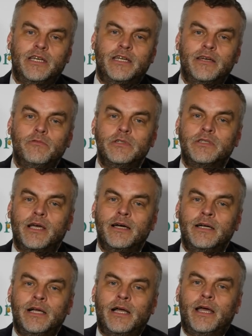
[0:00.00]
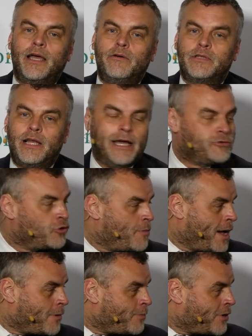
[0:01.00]
Shocking. It was electoral
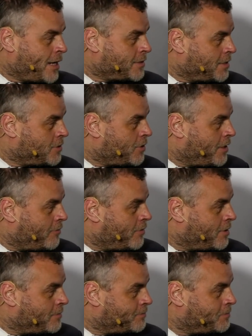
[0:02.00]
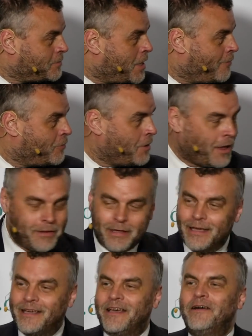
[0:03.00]
malpractice on every level, I think.